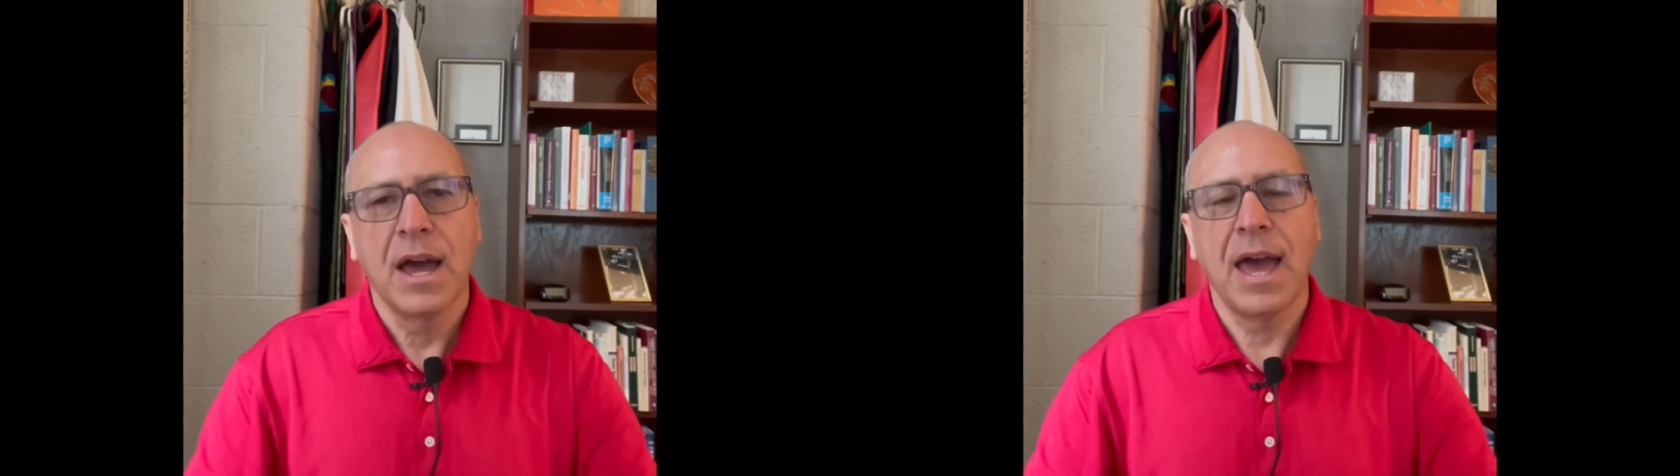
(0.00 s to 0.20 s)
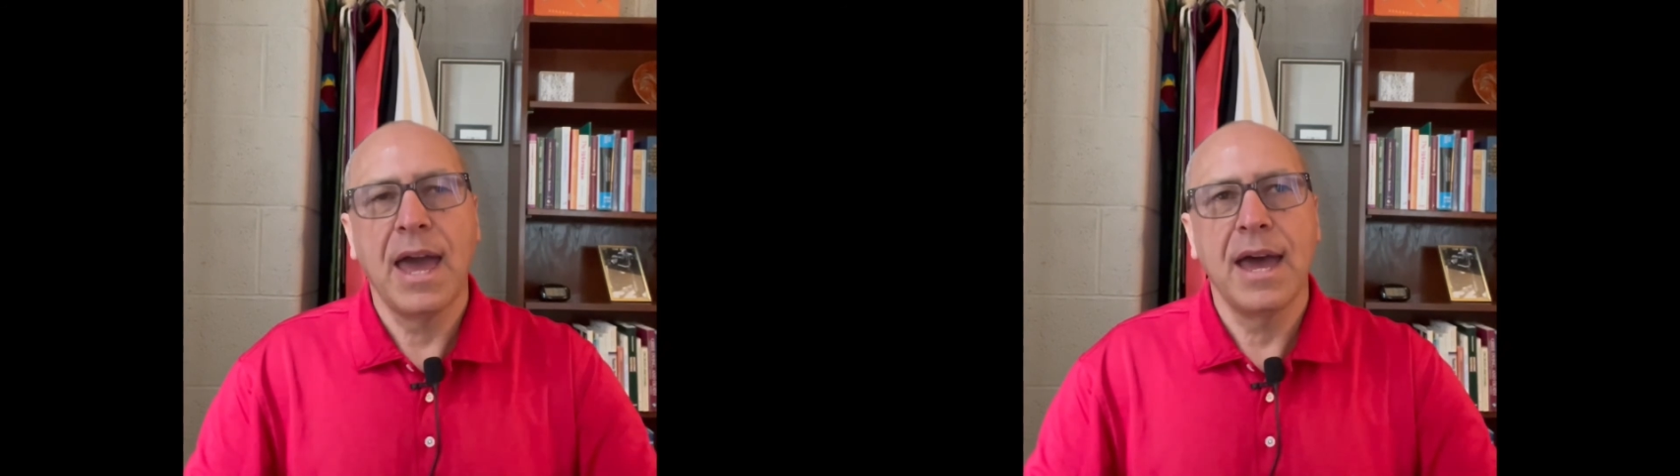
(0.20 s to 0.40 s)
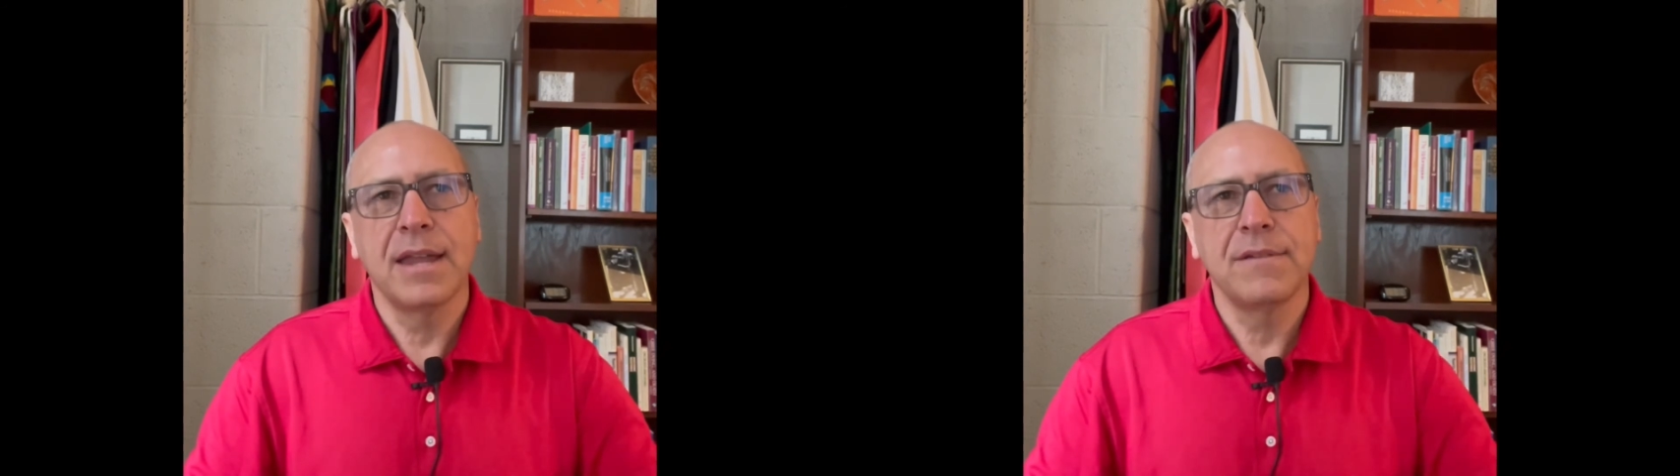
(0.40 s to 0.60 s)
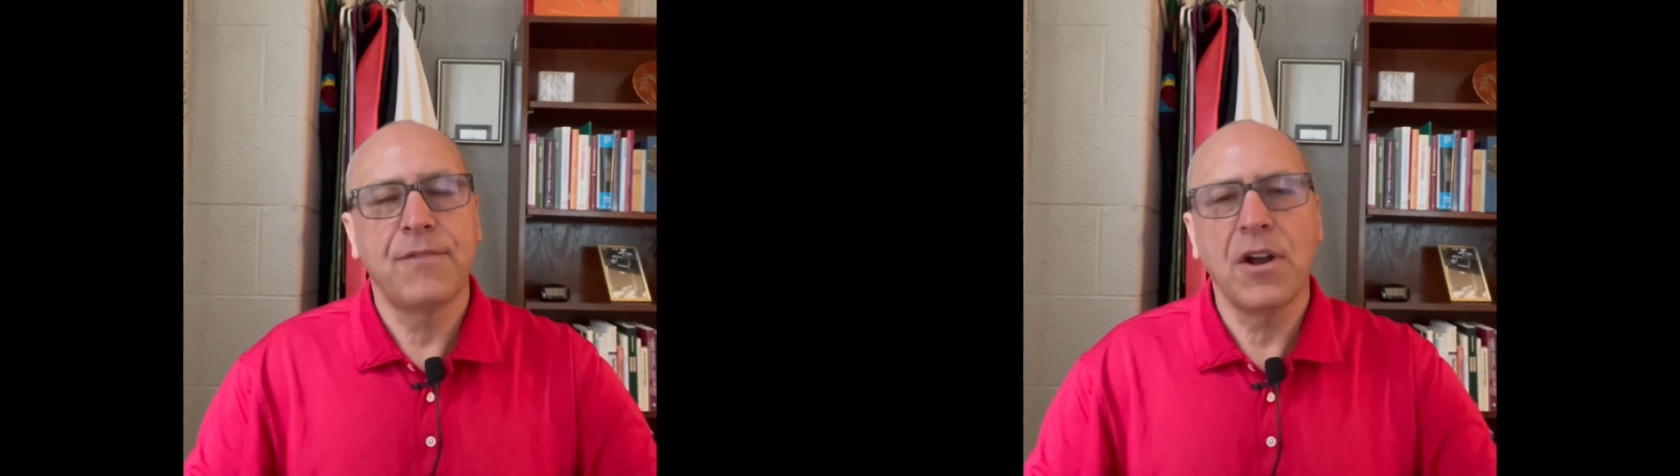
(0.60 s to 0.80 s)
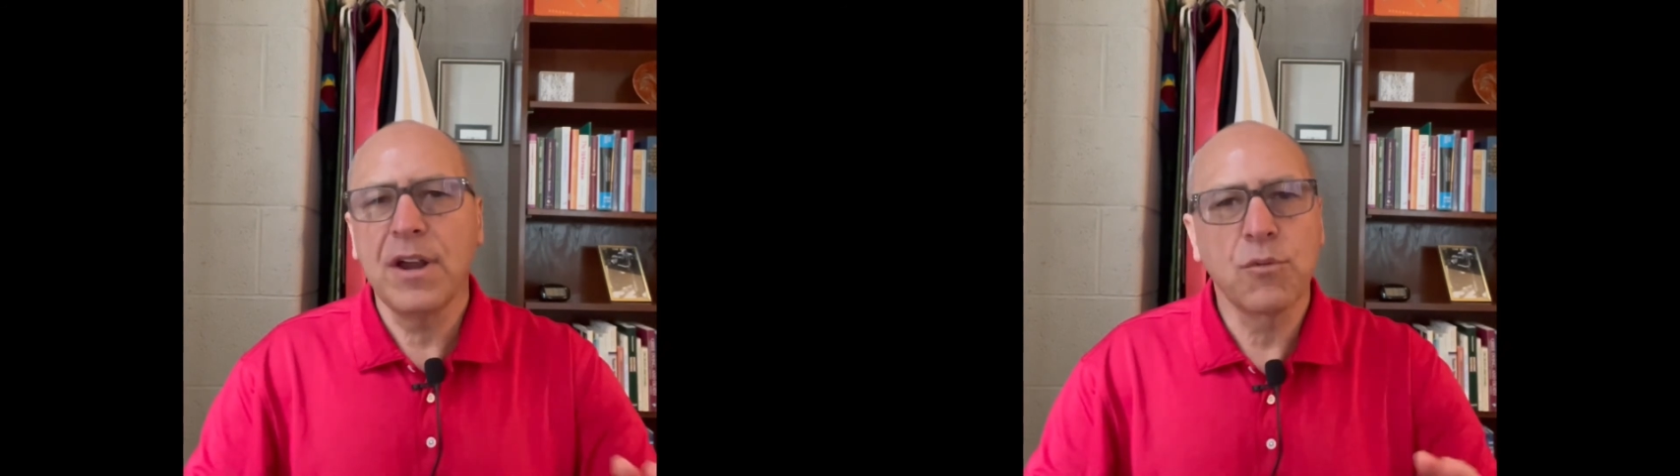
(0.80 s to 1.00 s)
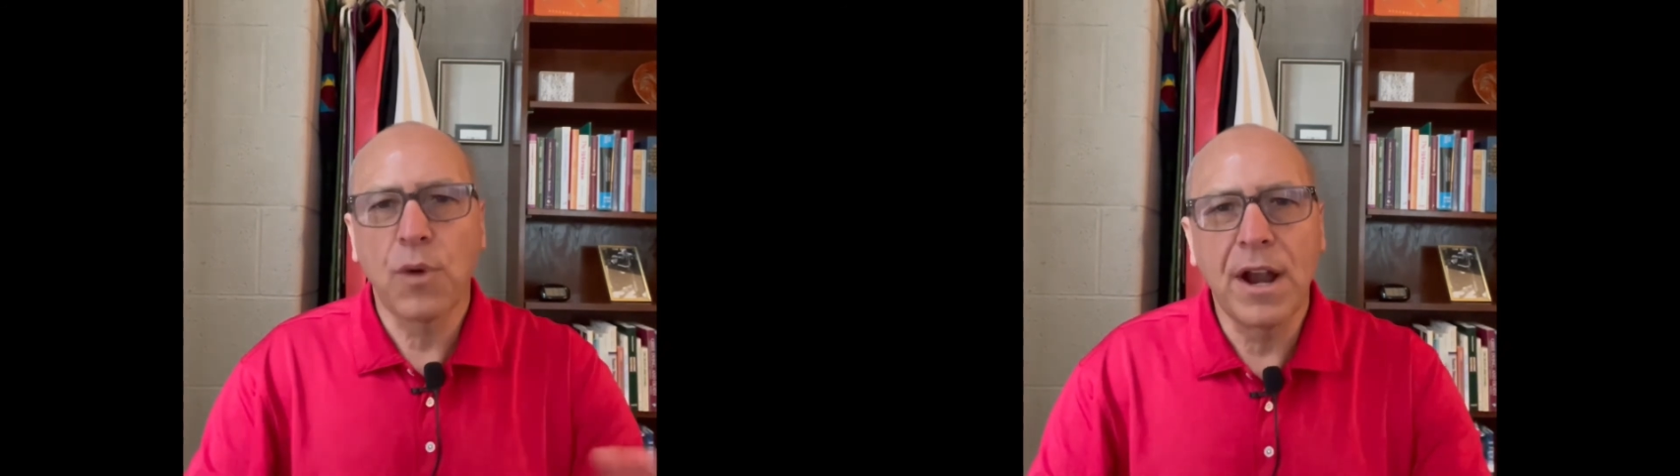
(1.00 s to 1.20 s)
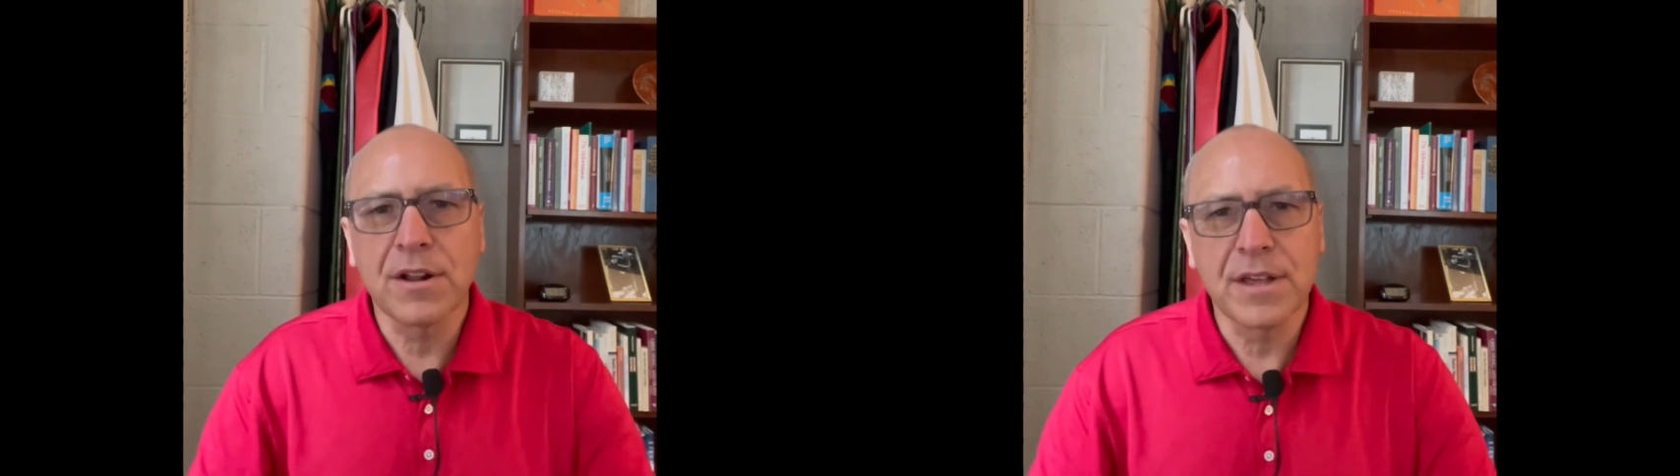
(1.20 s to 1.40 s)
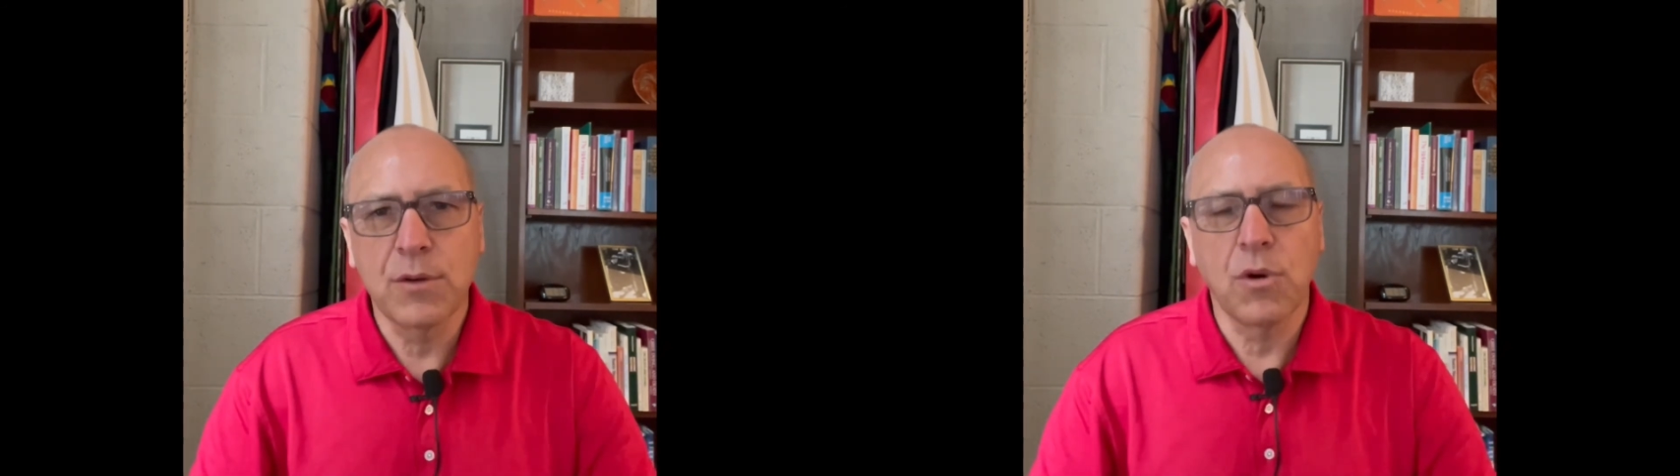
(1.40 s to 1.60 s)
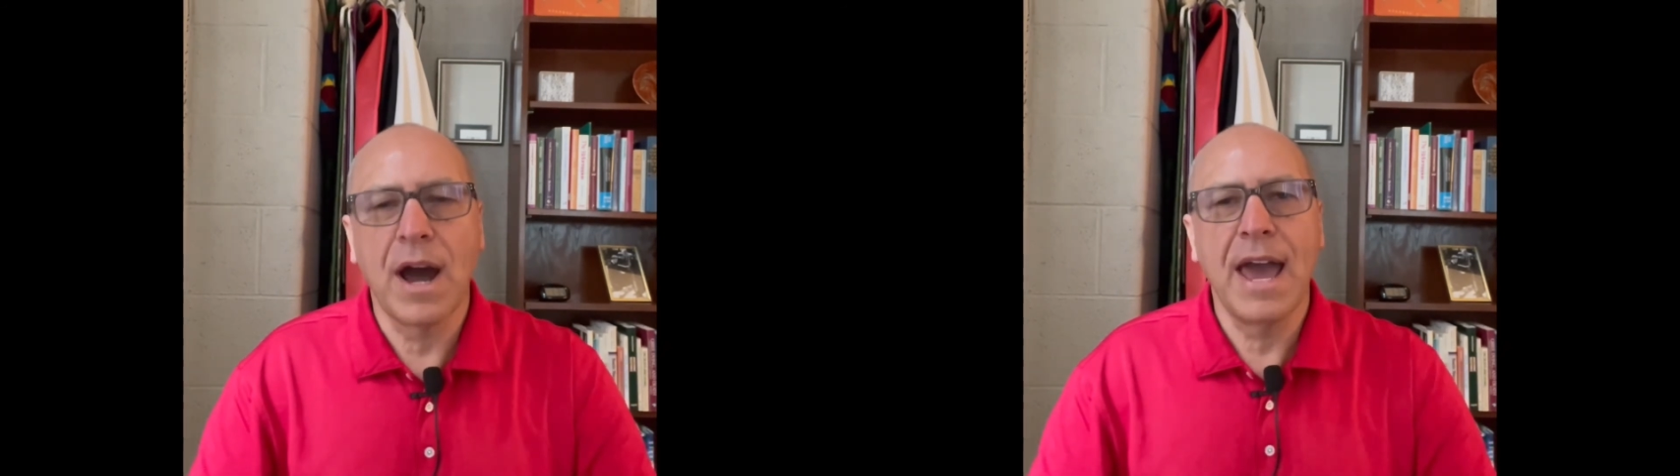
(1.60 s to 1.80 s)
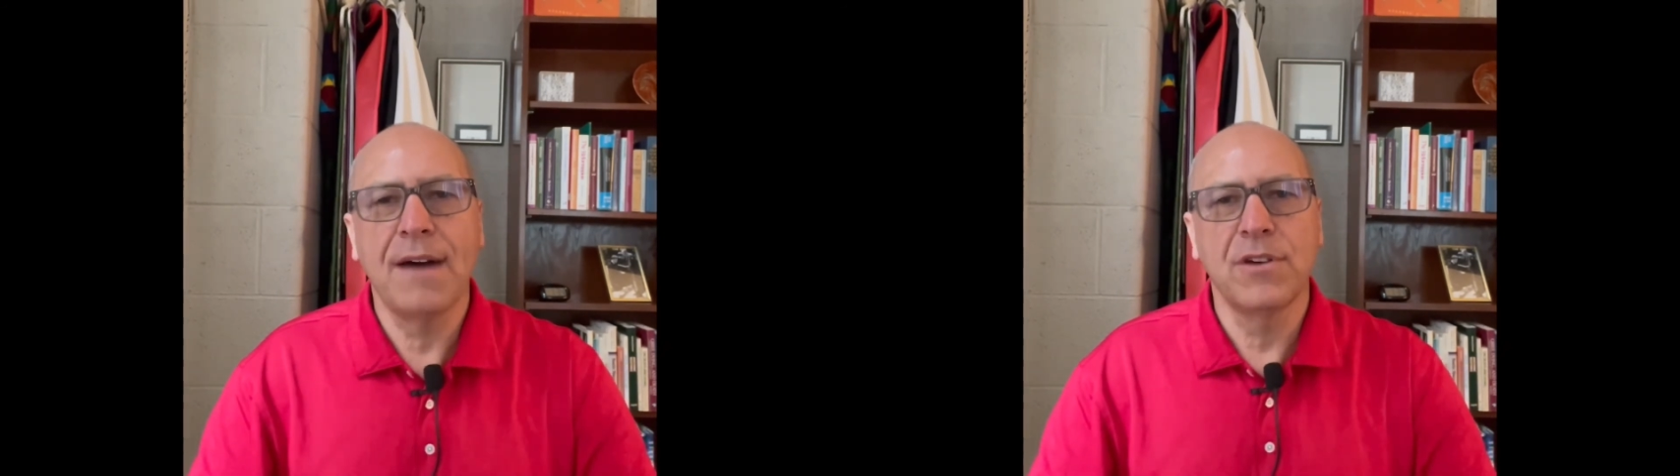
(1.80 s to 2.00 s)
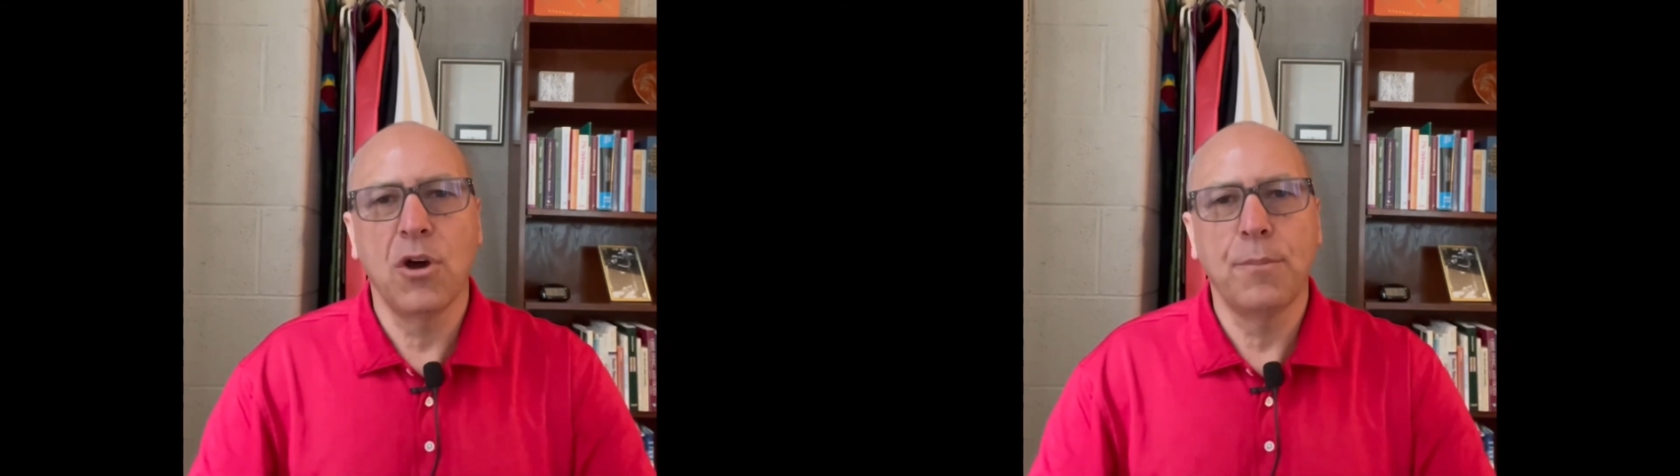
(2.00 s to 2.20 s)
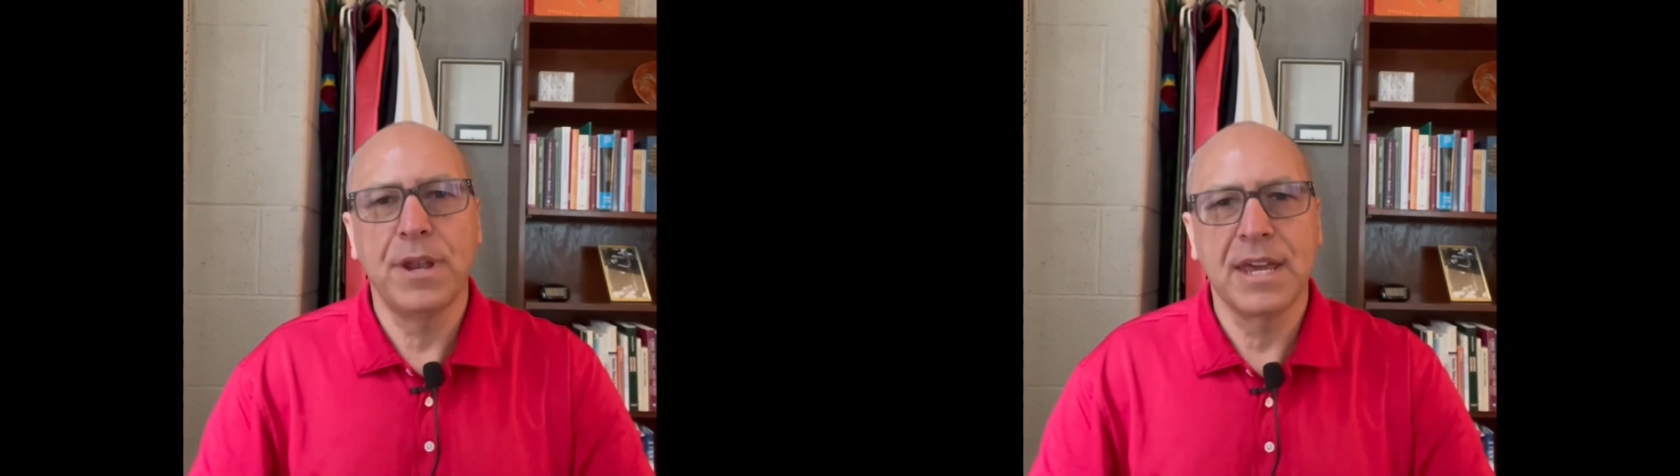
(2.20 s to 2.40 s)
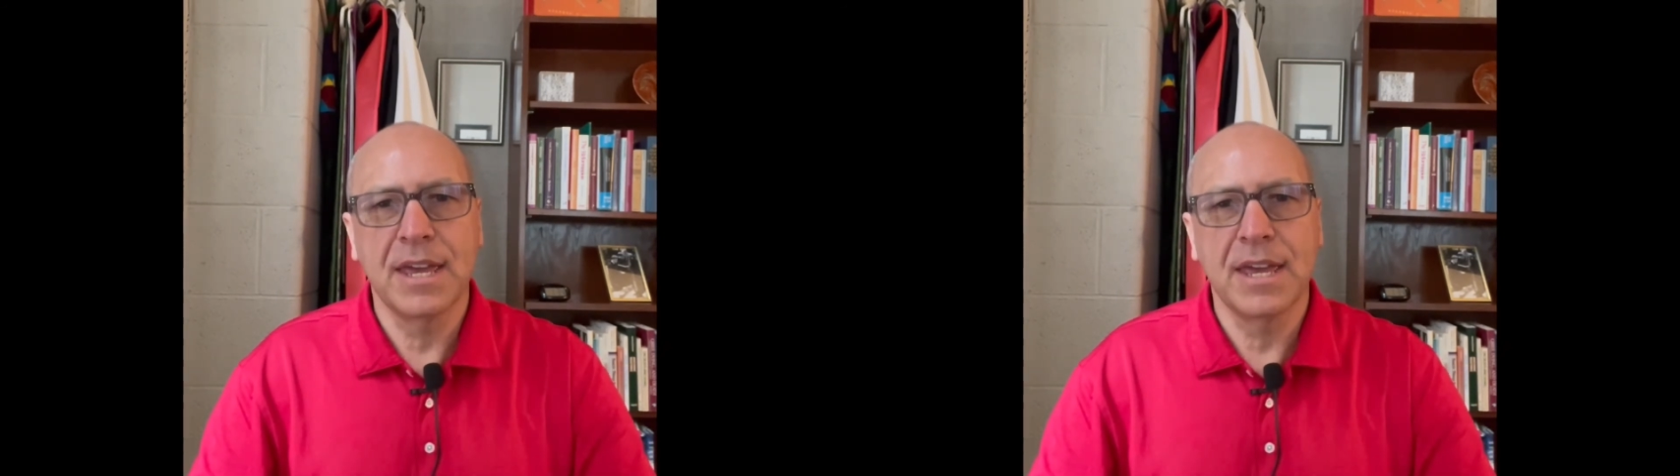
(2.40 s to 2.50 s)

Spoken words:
And very rarely will I have an opening